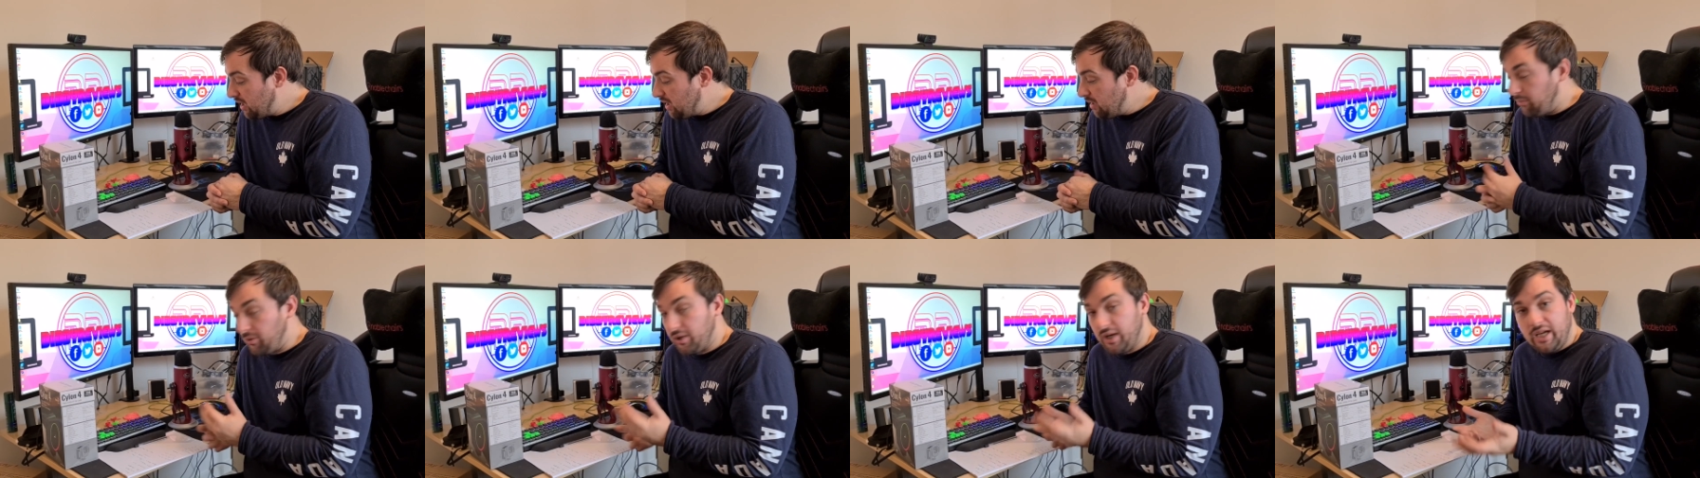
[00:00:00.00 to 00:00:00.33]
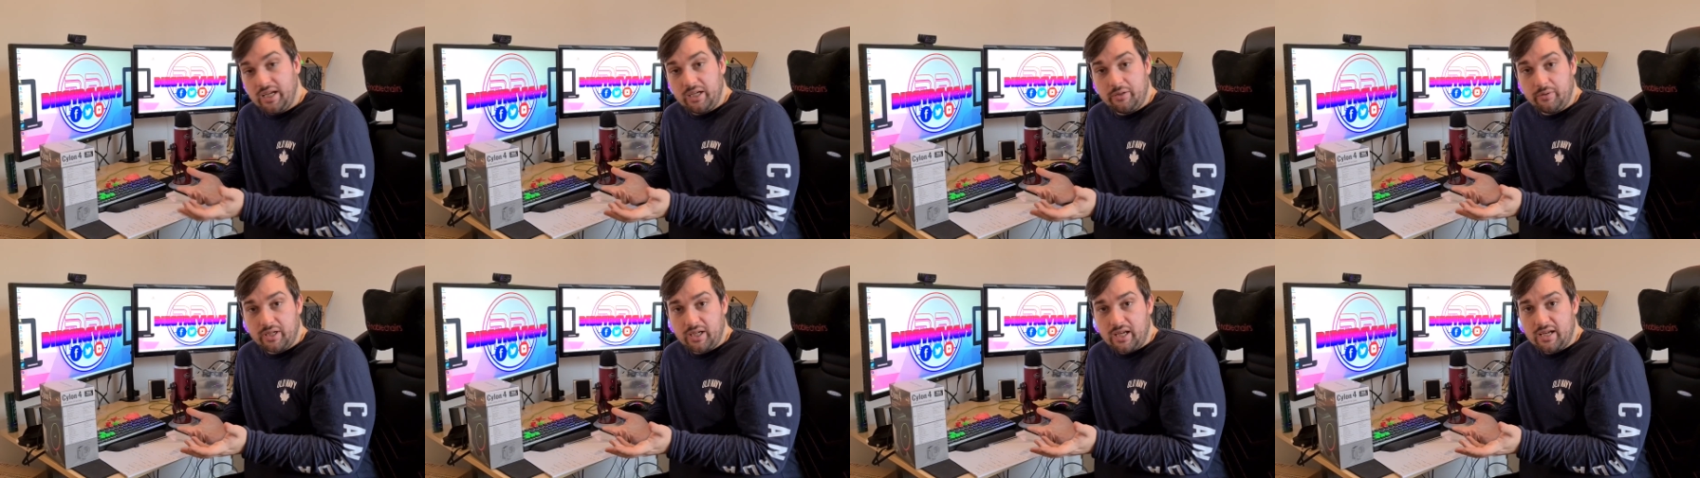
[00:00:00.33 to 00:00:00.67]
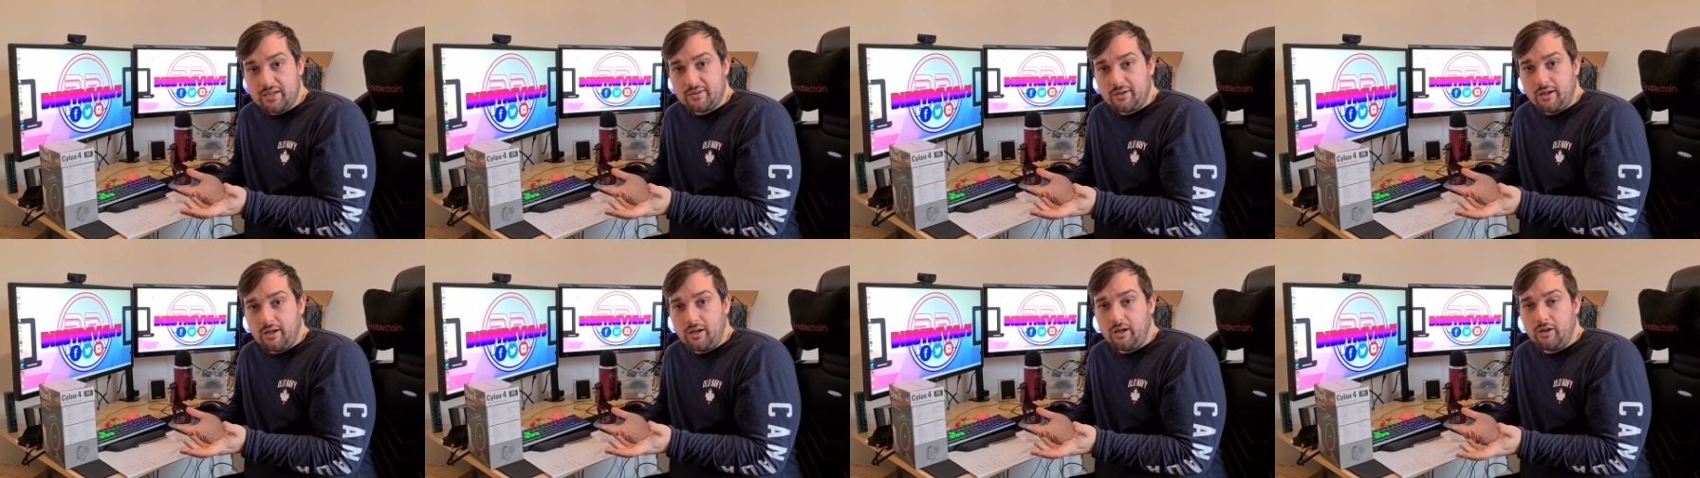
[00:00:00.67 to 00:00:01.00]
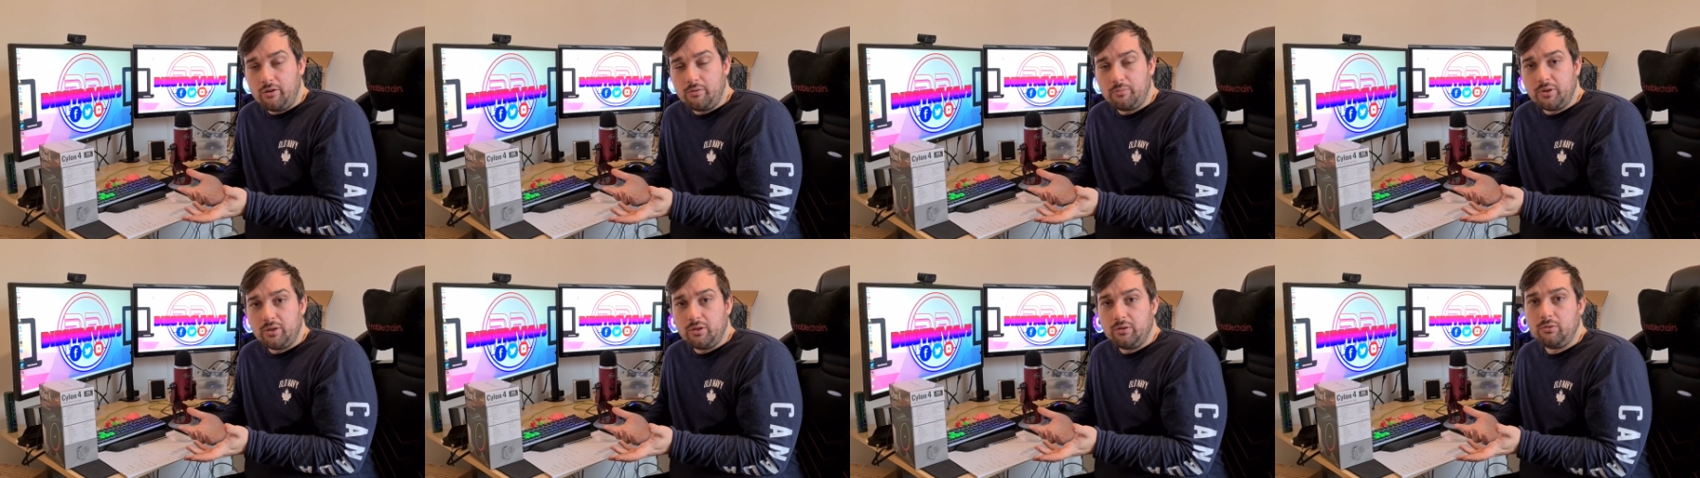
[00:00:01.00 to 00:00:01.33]
But anyway, guys, I
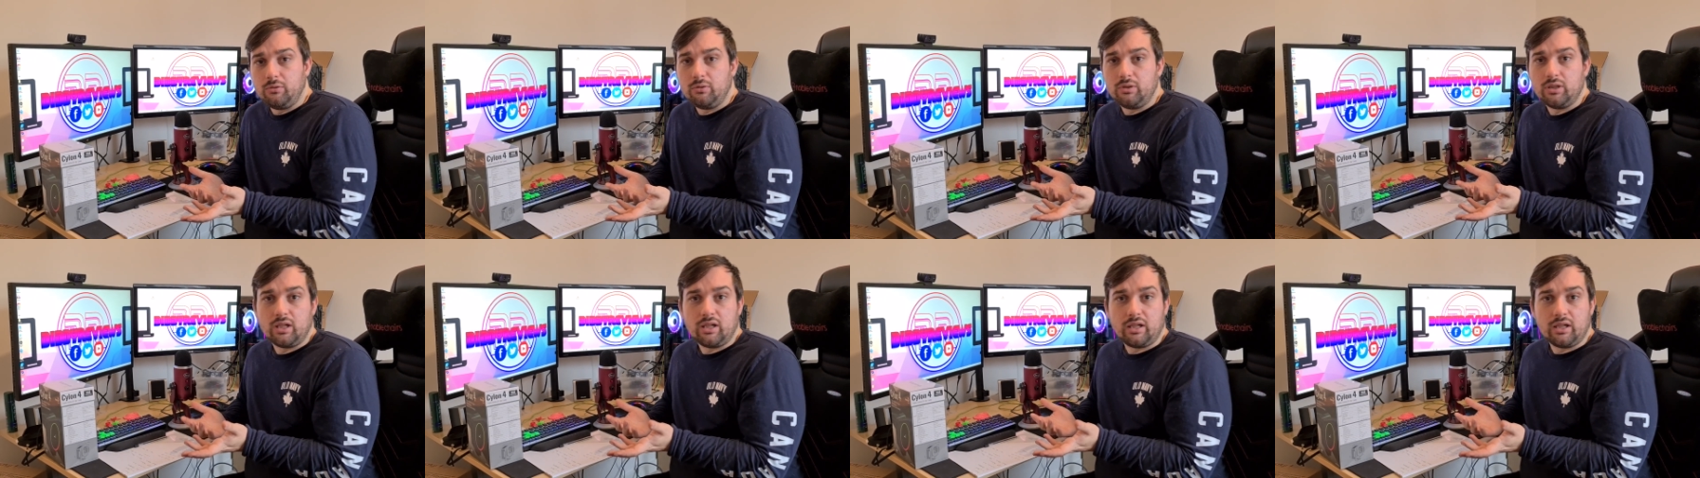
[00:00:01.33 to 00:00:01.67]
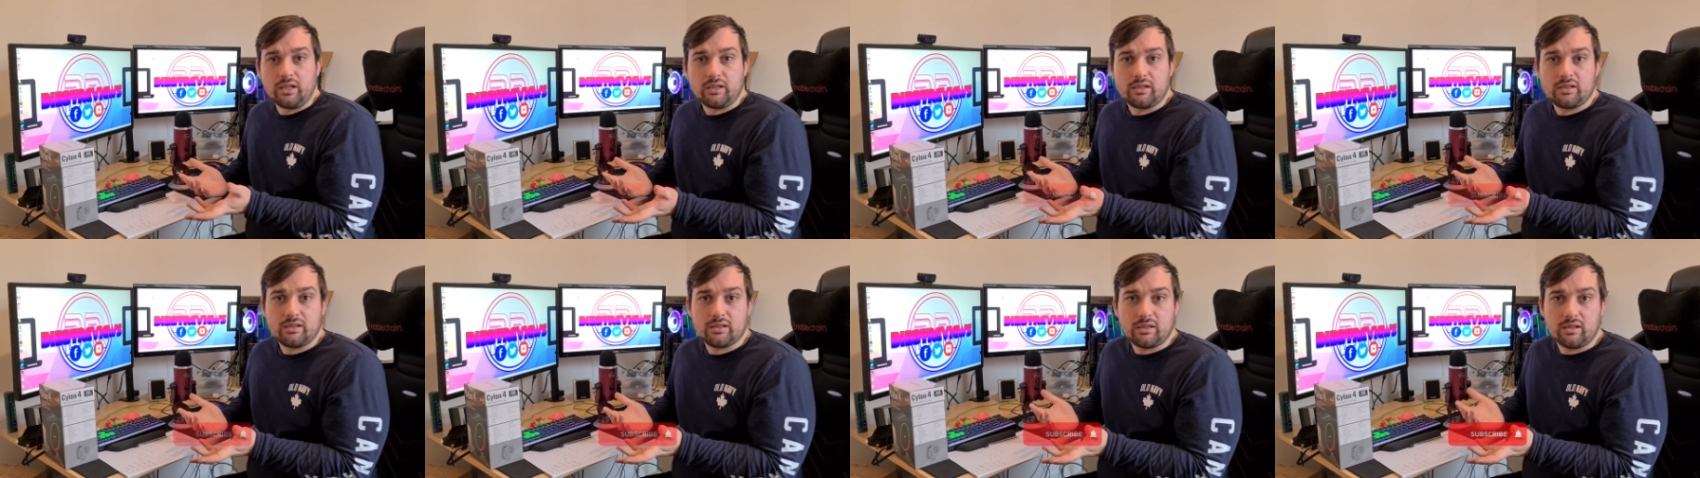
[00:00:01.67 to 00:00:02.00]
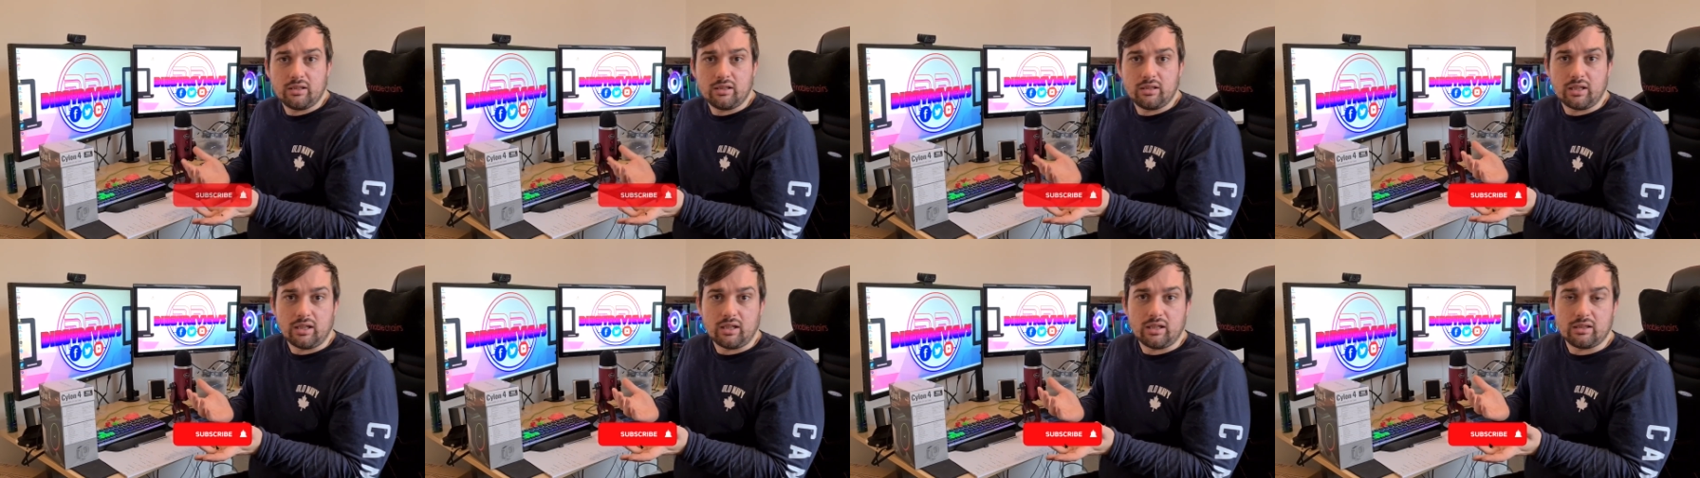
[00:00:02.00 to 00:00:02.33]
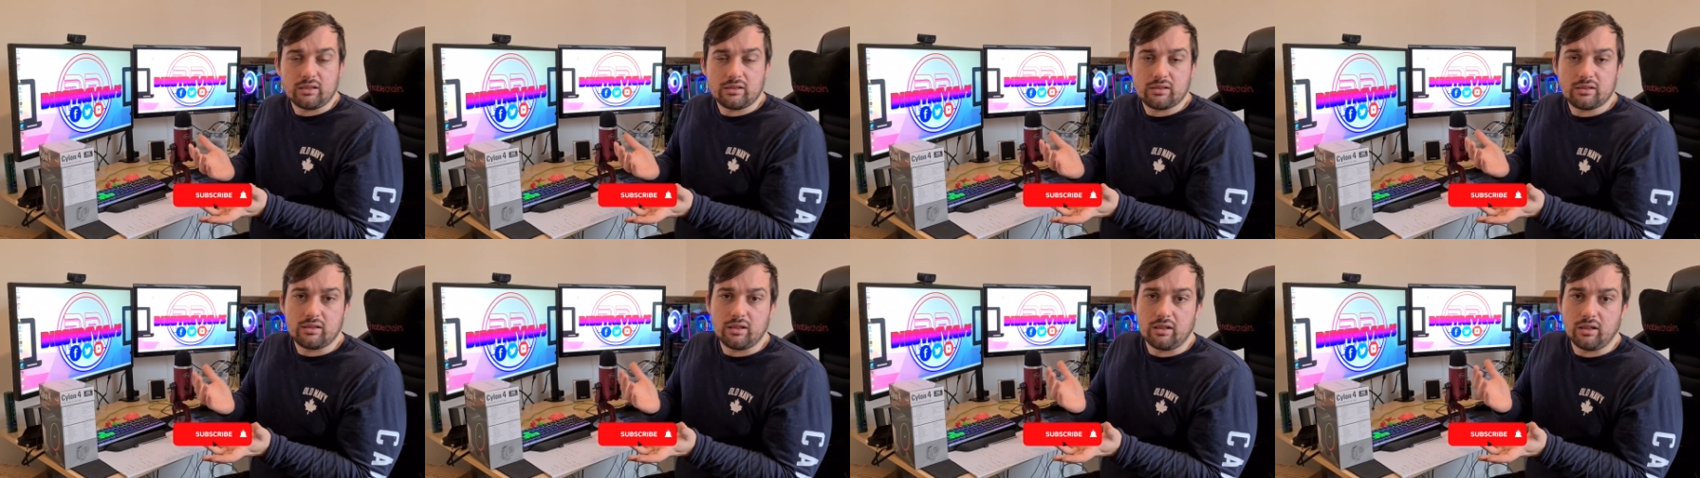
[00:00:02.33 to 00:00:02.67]
hope you liked
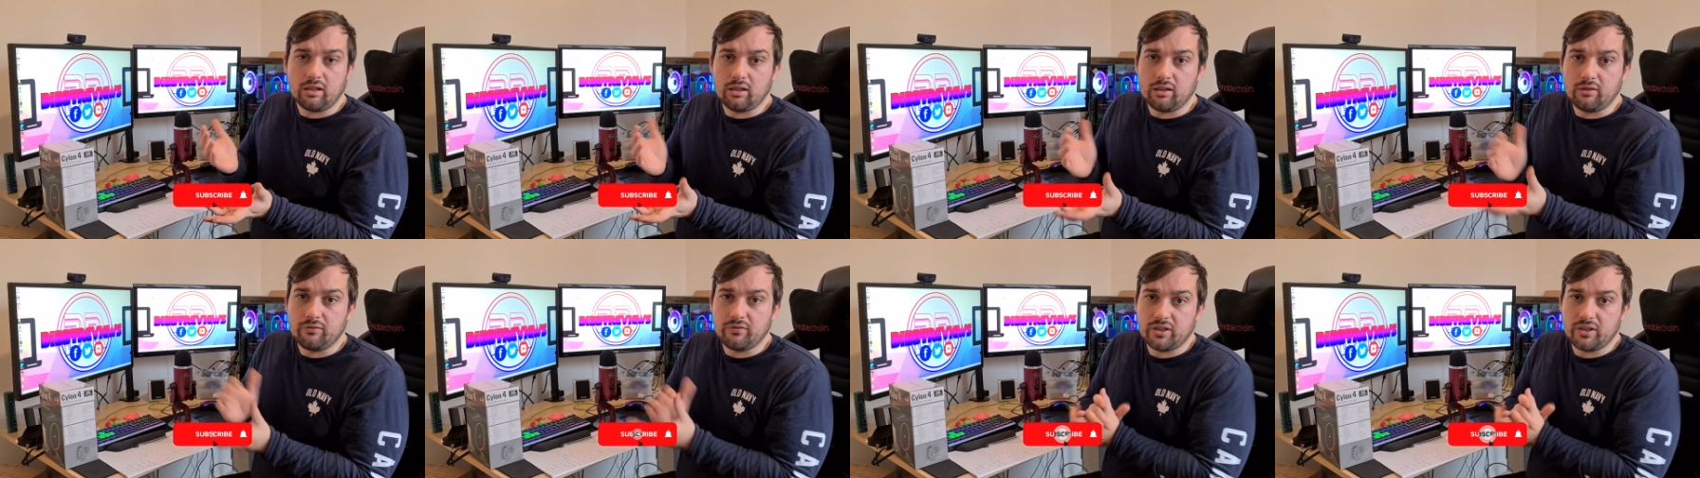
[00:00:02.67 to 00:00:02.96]
that uh,